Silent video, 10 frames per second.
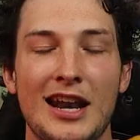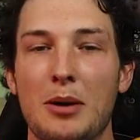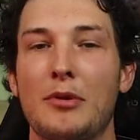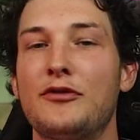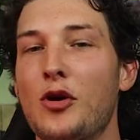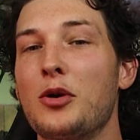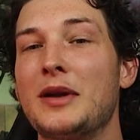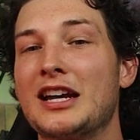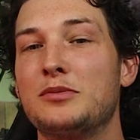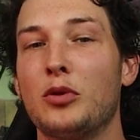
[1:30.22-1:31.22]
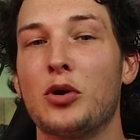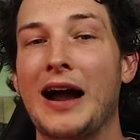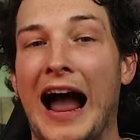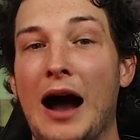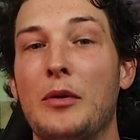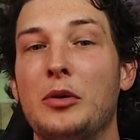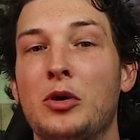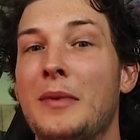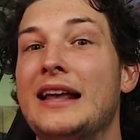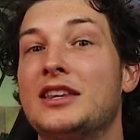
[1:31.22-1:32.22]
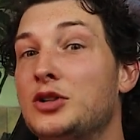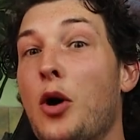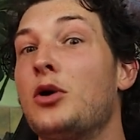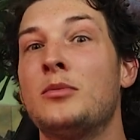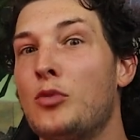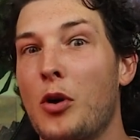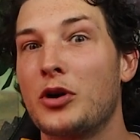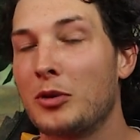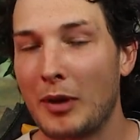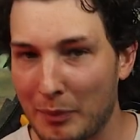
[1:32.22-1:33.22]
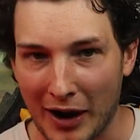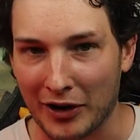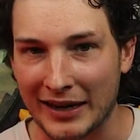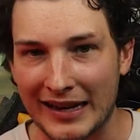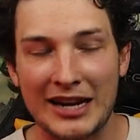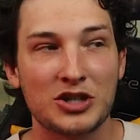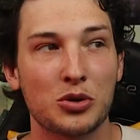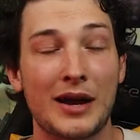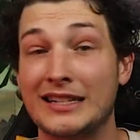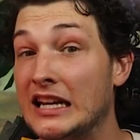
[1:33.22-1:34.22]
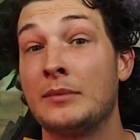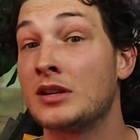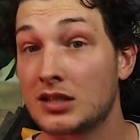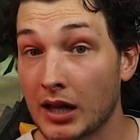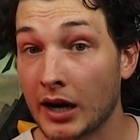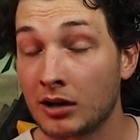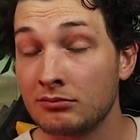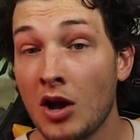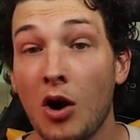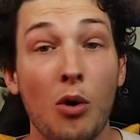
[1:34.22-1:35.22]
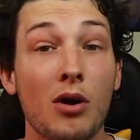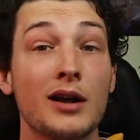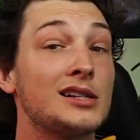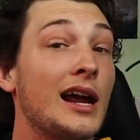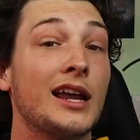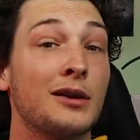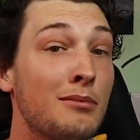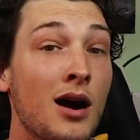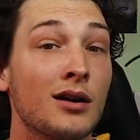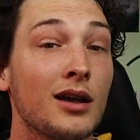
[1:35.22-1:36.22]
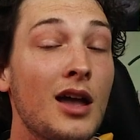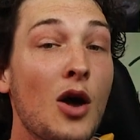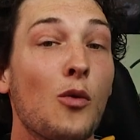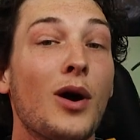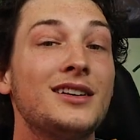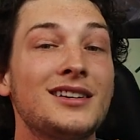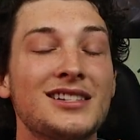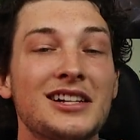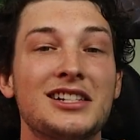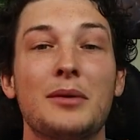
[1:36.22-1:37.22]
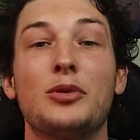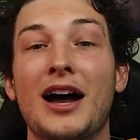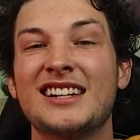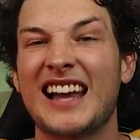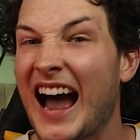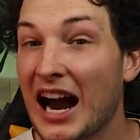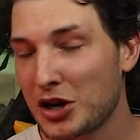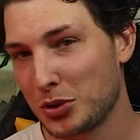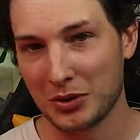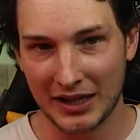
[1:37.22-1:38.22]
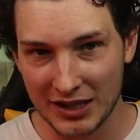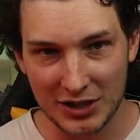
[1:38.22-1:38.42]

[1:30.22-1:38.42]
Now, before we explore how we will make the Totem Warrior Barbarian into a Demon Slayer or a Psychic Monk, what does the subclass actually